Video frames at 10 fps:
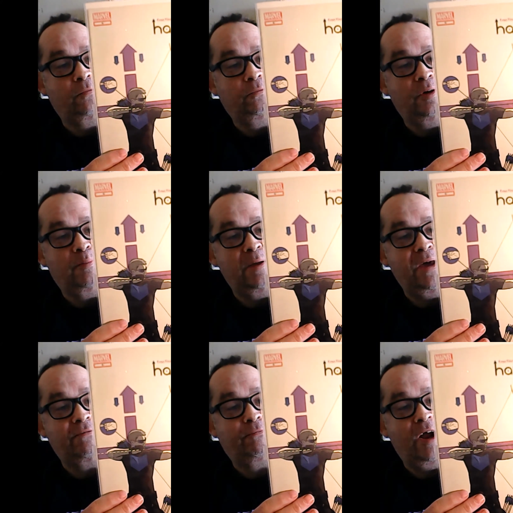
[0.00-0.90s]
written by
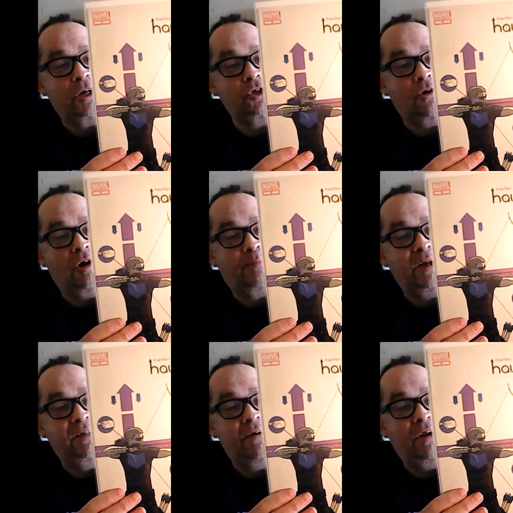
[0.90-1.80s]
Matt Fraction, art by
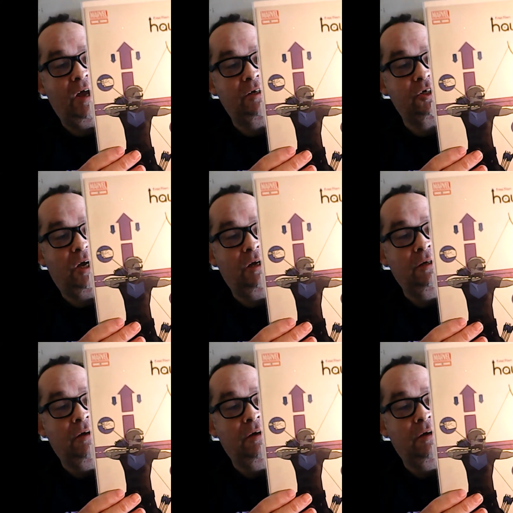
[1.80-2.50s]
David Aja.